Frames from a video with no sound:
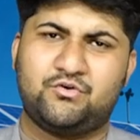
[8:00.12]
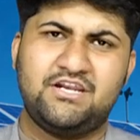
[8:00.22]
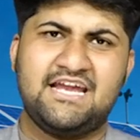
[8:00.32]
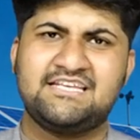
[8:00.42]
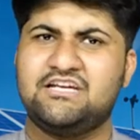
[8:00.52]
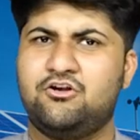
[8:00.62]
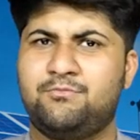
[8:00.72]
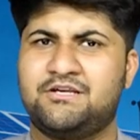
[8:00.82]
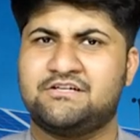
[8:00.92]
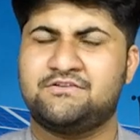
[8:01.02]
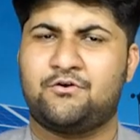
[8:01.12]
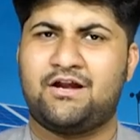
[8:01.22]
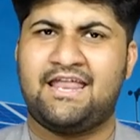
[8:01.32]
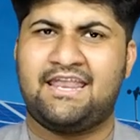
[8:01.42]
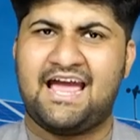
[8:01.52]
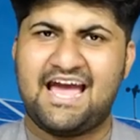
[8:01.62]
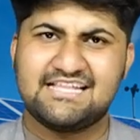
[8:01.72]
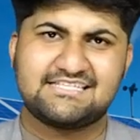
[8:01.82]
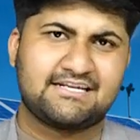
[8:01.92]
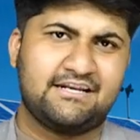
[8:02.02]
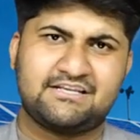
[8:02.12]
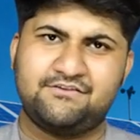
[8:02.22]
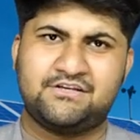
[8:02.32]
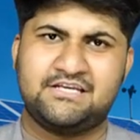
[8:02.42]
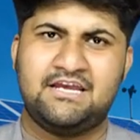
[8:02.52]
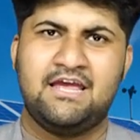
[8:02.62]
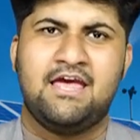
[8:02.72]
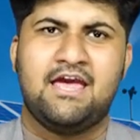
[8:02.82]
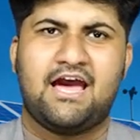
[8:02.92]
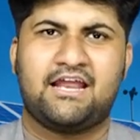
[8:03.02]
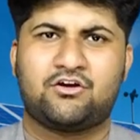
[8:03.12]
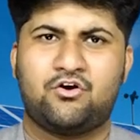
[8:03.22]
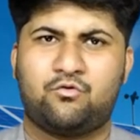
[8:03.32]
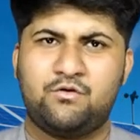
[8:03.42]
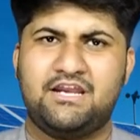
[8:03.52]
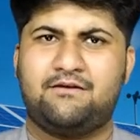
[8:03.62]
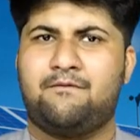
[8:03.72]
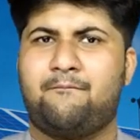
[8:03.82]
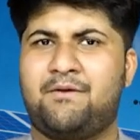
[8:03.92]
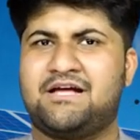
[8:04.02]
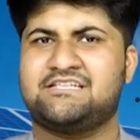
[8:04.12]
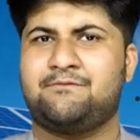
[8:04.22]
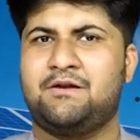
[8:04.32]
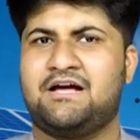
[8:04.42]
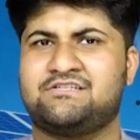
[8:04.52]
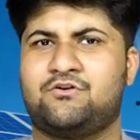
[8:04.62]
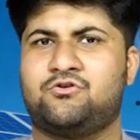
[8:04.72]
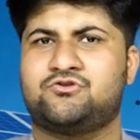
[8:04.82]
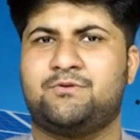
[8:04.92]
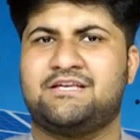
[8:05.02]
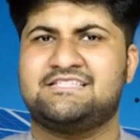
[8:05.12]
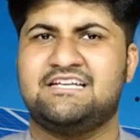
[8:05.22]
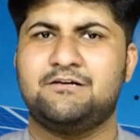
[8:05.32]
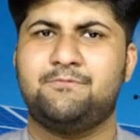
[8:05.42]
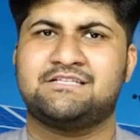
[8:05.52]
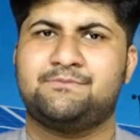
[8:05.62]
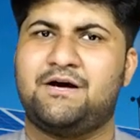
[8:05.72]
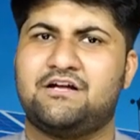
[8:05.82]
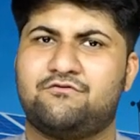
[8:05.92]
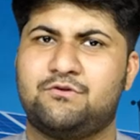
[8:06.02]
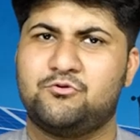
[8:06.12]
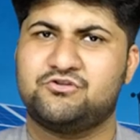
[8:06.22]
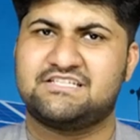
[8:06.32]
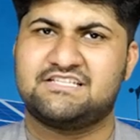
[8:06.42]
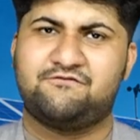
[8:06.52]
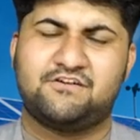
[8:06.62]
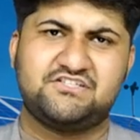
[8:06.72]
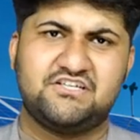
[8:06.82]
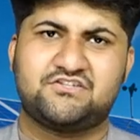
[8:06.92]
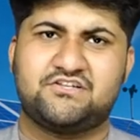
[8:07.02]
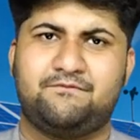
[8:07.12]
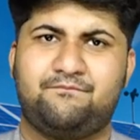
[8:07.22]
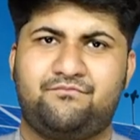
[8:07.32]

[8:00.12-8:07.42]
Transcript: 180 kilometers for enhanced connectivity and concrete batching plants are also being set up as a part of the project's infrastructure.